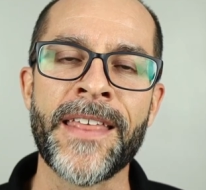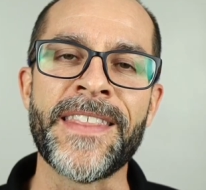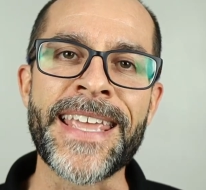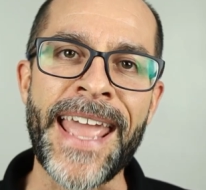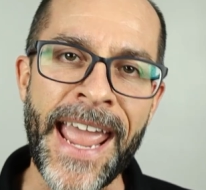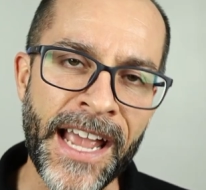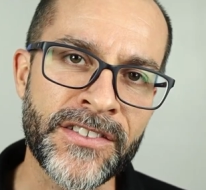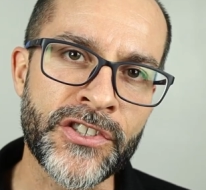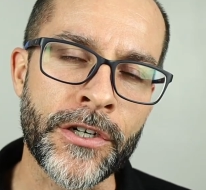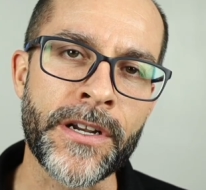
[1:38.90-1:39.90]
The
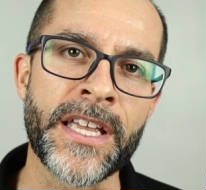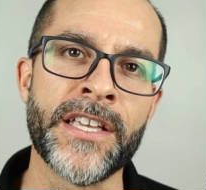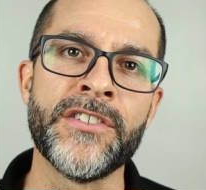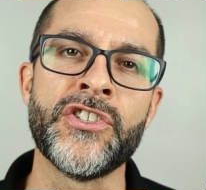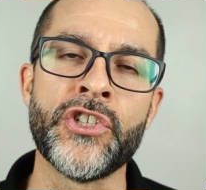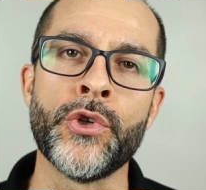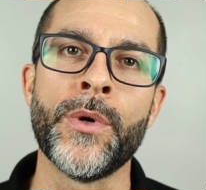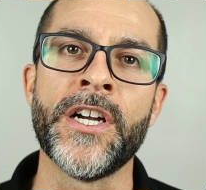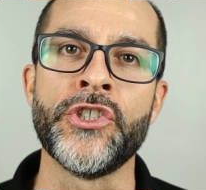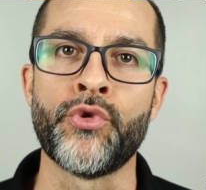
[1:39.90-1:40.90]
answer is
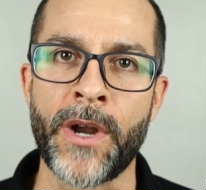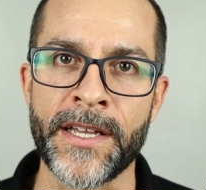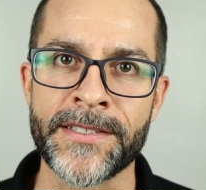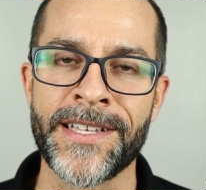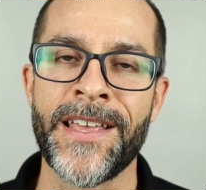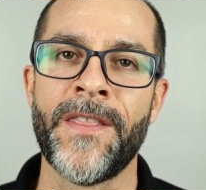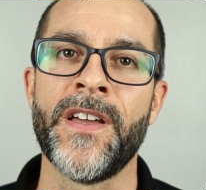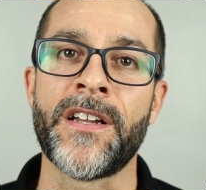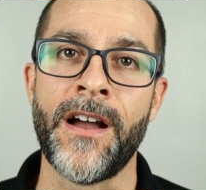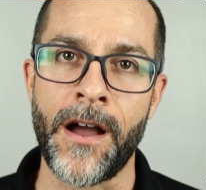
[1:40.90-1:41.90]
to address
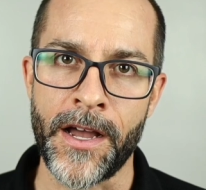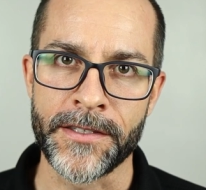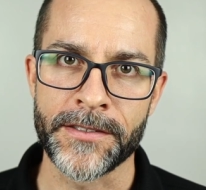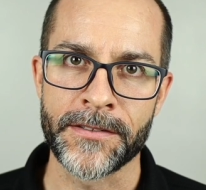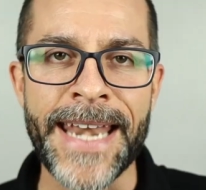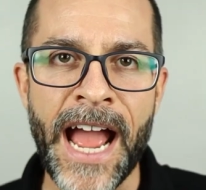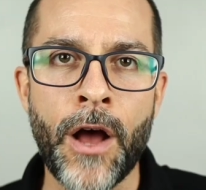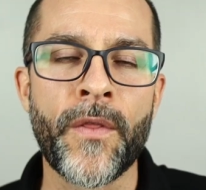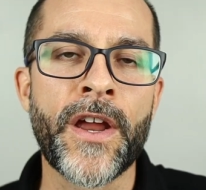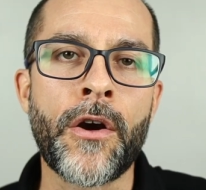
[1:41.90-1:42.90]
the cause.
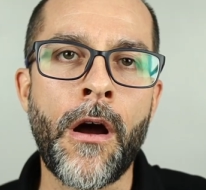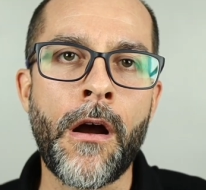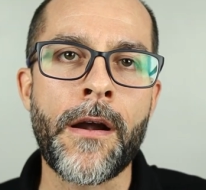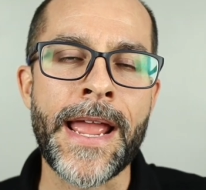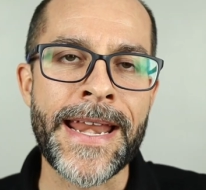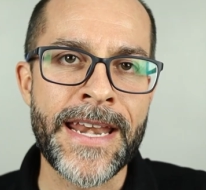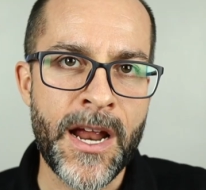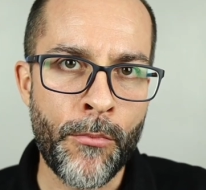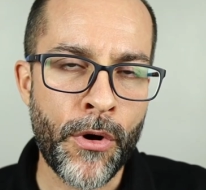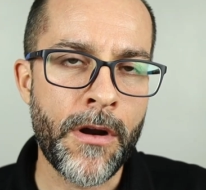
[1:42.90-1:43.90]
Now, there are a
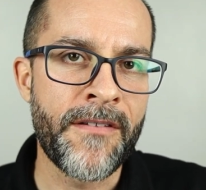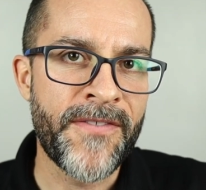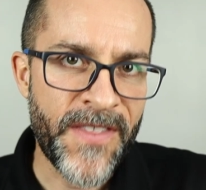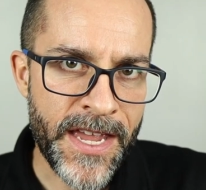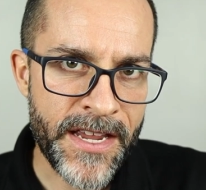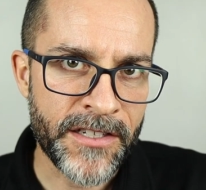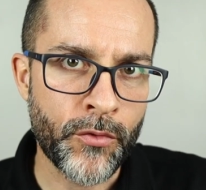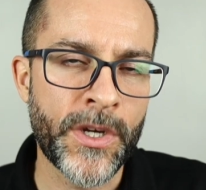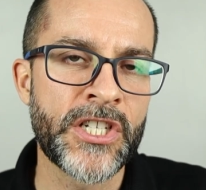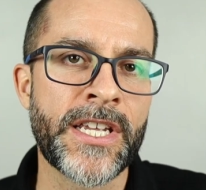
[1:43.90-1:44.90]
number of
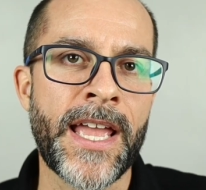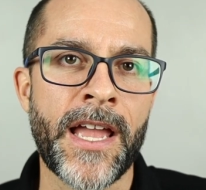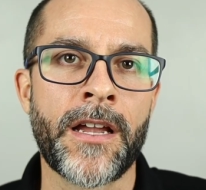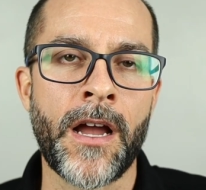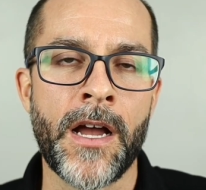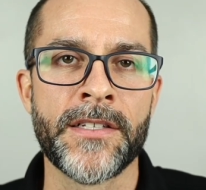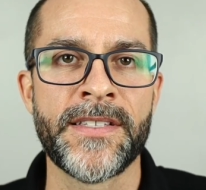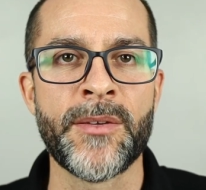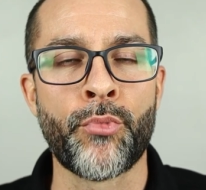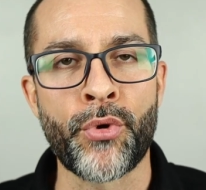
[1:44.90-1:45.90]
things which can
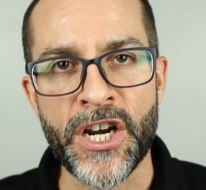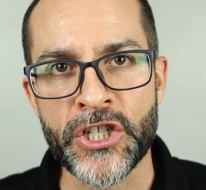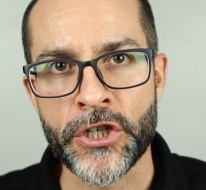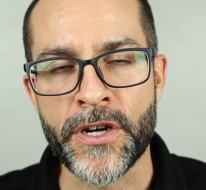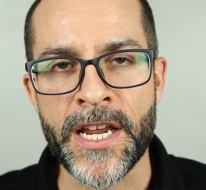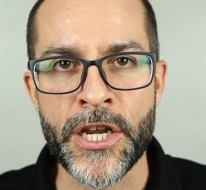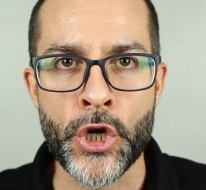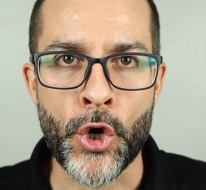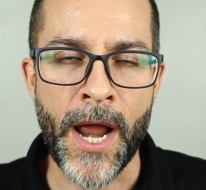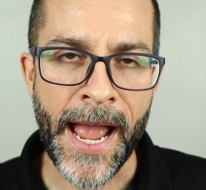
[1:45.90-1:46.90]
cause the pressure
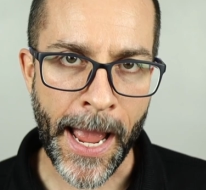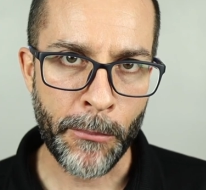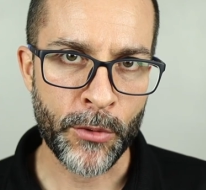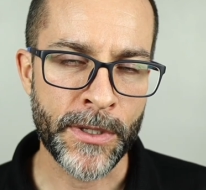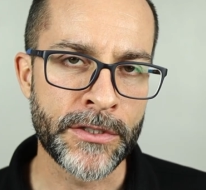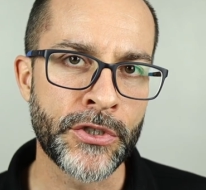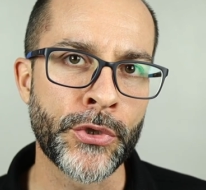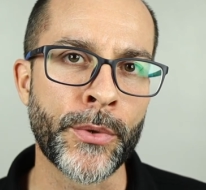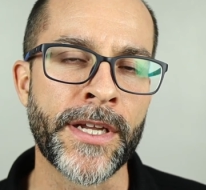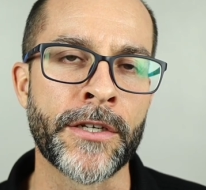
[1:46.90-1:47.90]
in your abdomen
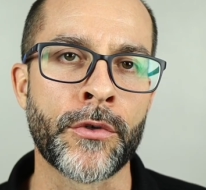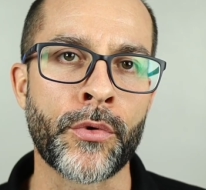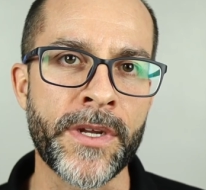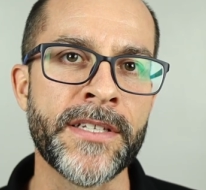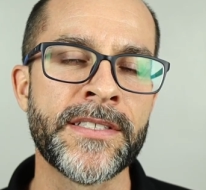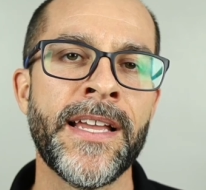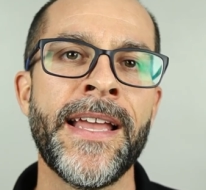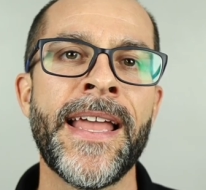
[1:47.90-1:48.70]
to increase,